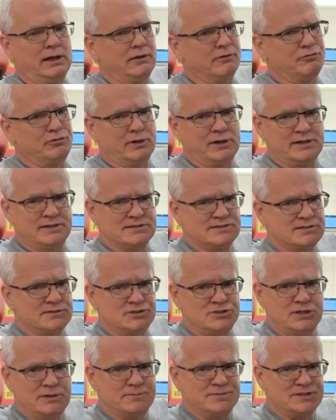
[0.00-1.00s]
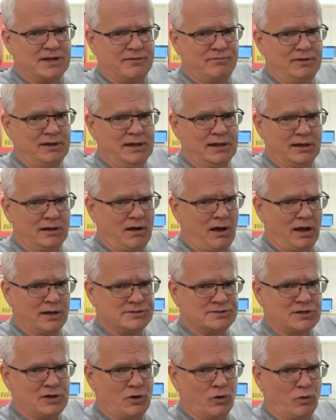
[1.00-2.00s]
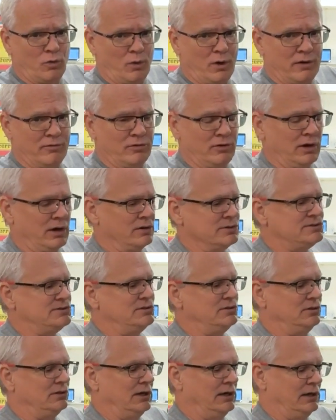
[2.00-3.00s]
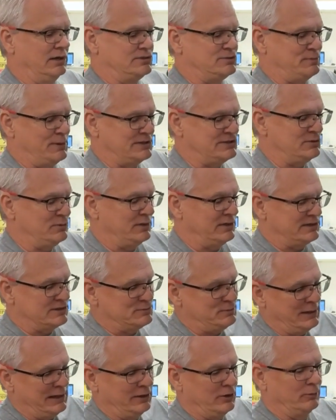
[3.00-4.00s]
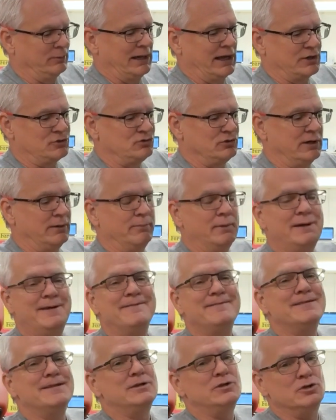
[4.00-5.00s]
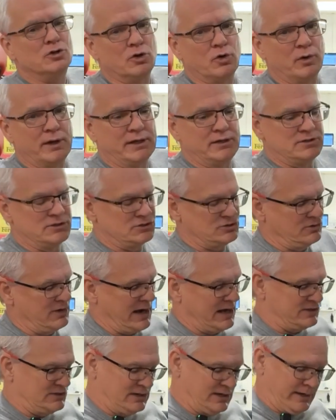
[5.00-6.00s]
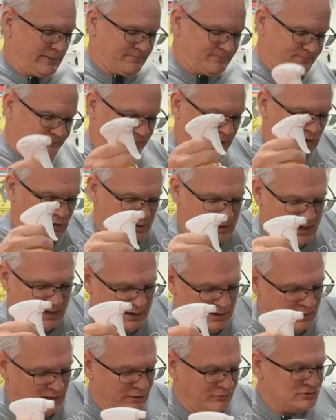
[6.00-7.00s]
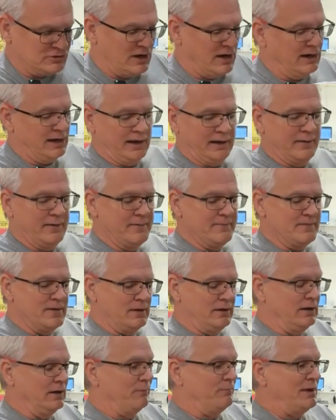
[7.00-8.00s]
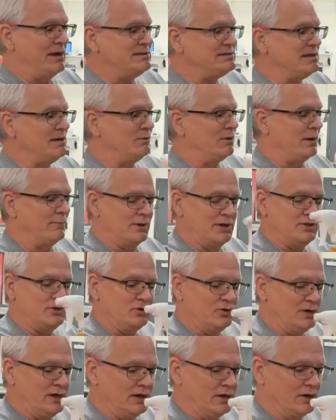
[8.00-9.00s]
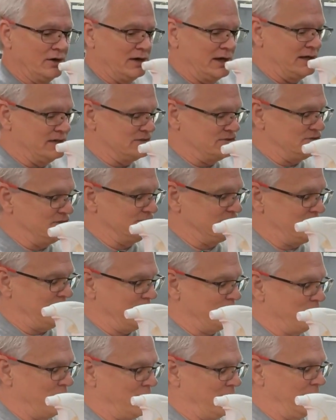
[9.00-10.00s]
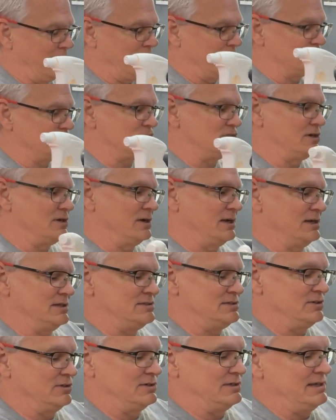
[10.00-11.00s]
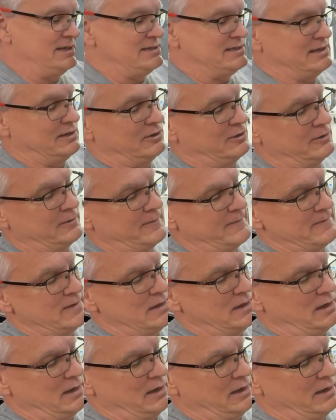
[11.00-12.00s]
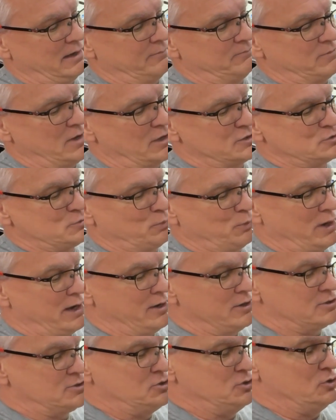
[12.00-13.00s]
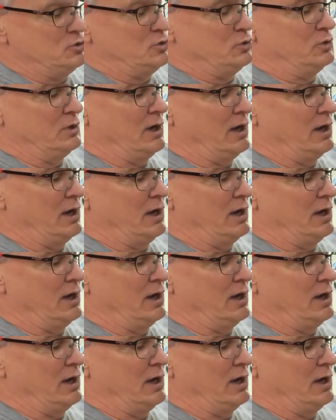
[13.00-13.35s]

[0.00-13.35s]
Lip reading: Forget the cheap stuff you get at Costco or wherever else, especially with this piano black trim. You're going to scratch it up. Okay, enough talking. You know, basically what I'm going to do here is just take my ESOTERIC Interior Detailer, a spray or 2